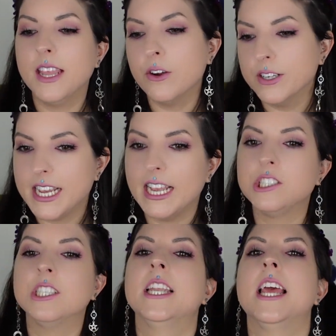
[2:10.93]

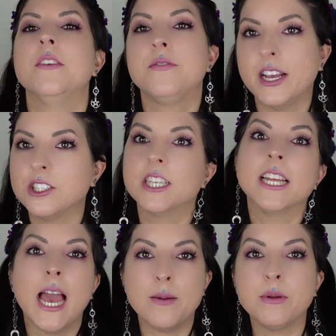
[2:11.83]
irritation and infection
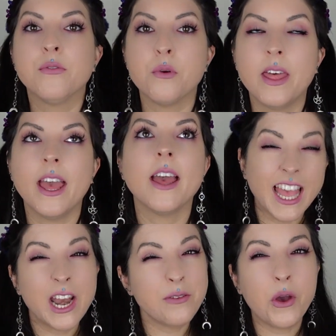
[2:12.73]
can happen from there.
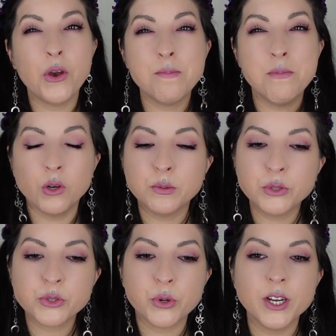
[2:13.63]
And I've heard multiple
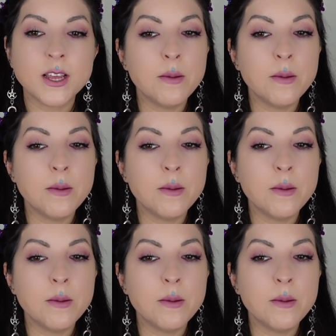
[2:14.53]
stories.